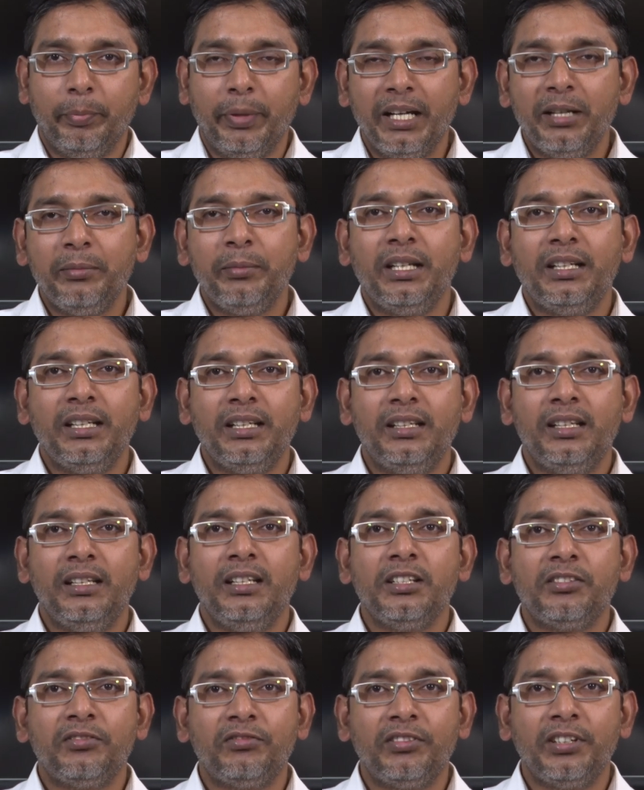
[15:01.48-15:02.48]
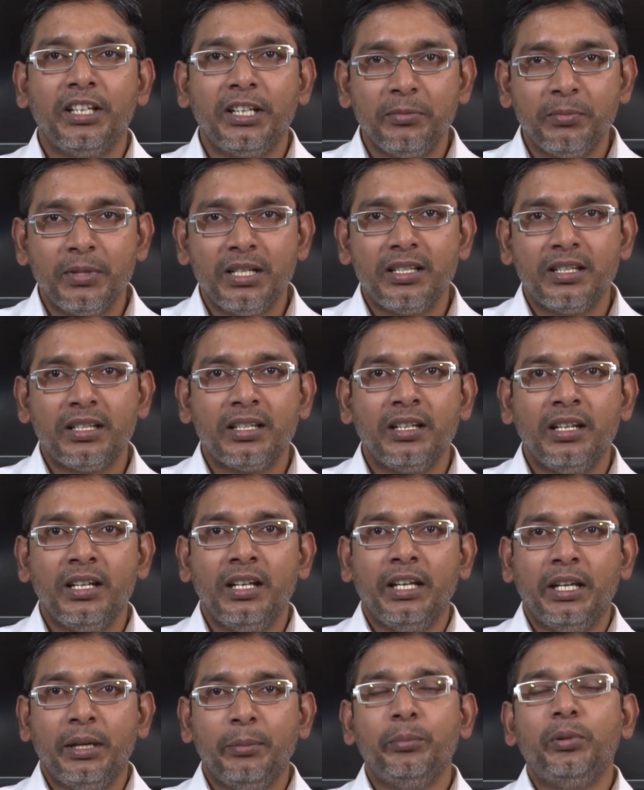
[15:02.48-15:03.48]
bed material is very much
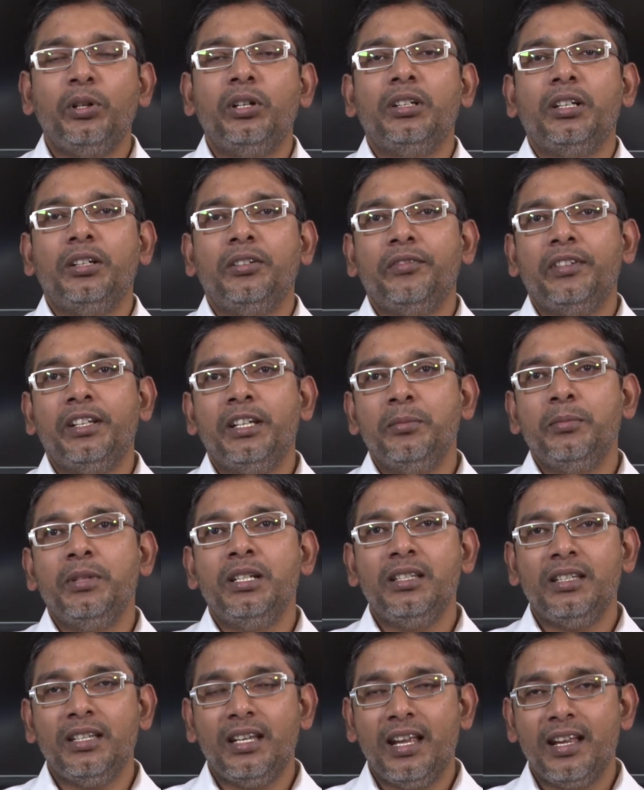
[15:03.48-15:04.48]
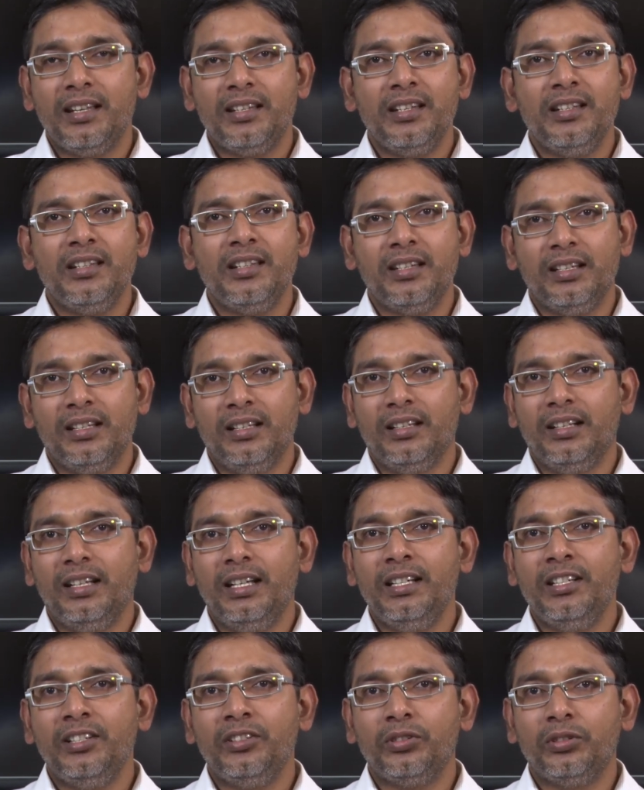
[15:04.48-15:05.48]
important, very much essential, right.